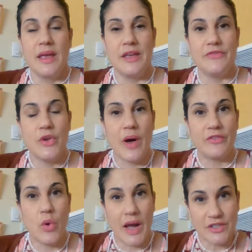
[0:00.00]
If you
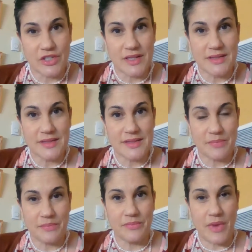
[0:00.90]
have questions
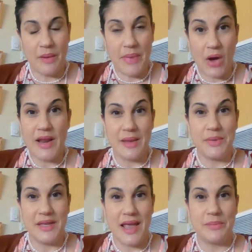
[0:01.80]
about
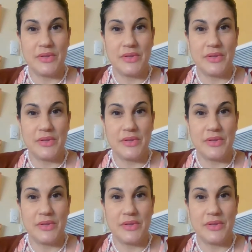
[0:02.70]
APA,